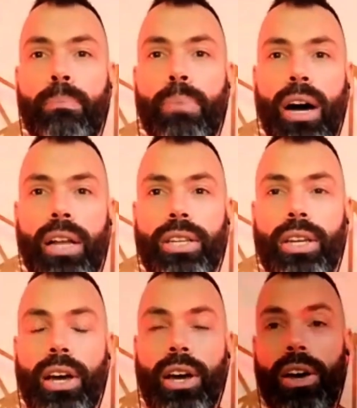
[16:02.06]

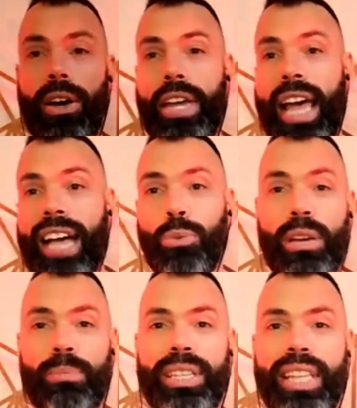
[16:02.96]
Uh, but
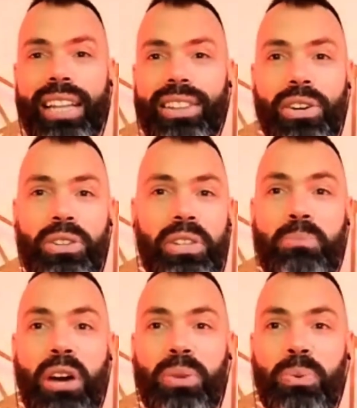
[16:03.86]
yeah, so
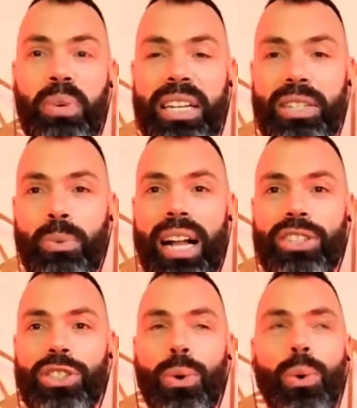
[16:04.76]
maybe that they
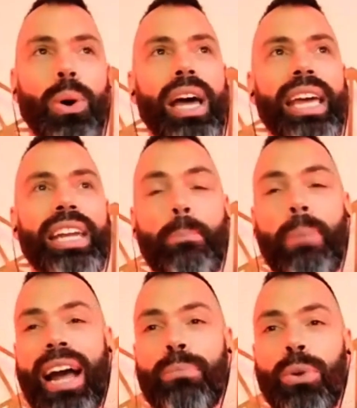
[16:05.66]
brought weed as well.
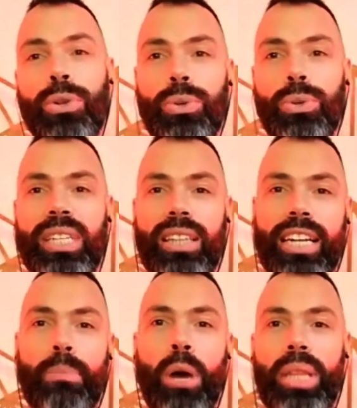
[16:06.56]
So in the
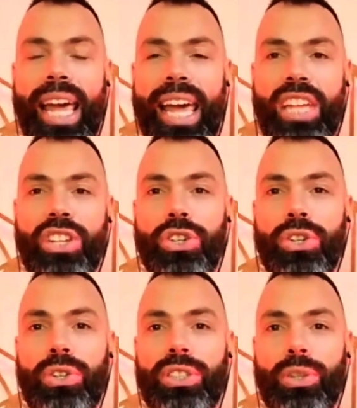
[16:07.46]
Bible, they
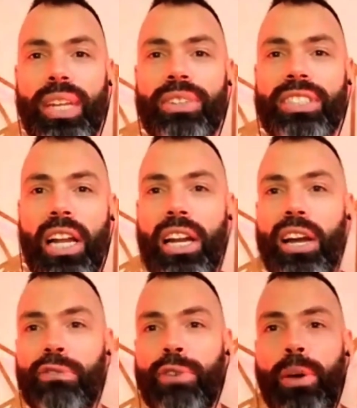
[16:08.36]
talk about
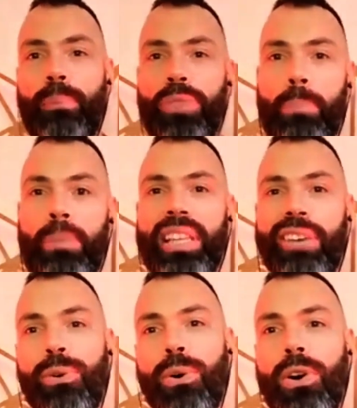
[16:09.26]
angels. So there is a lot
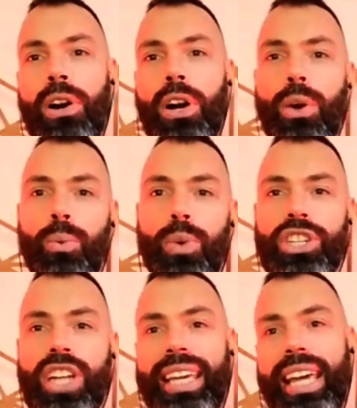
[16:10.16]
of
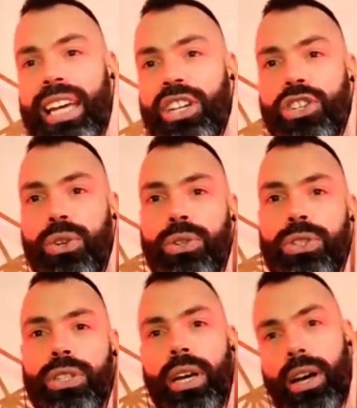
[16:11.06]
metaphor,
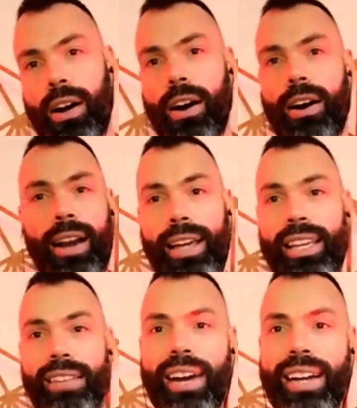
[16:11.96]
which like
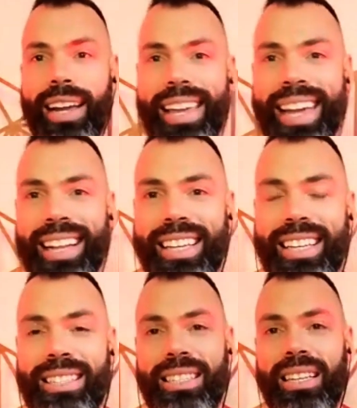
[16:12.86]
angels are like
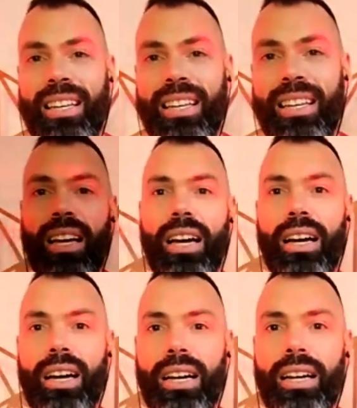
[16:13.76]
in fact like
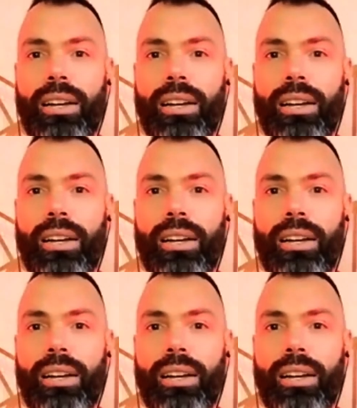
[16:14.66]
aliens,